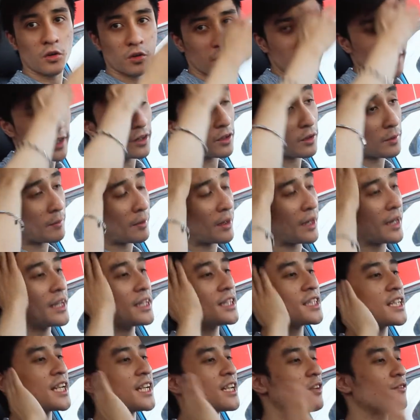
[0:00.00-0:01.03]
here, man,
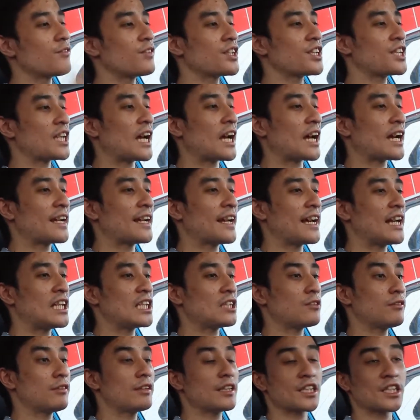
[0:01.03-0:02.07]
inside of the Changan
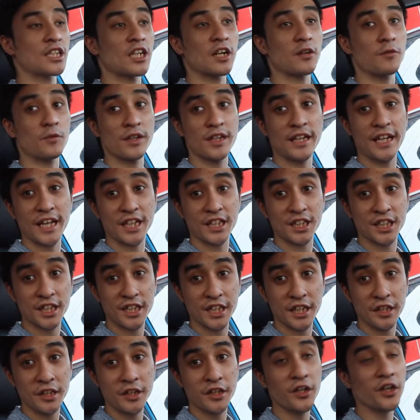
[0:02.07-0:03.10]
Alsvin. Let's start with the
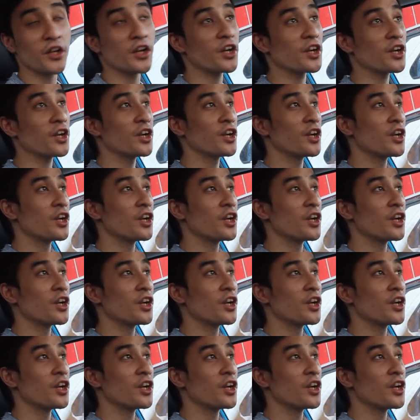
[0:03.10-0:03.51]
exterior.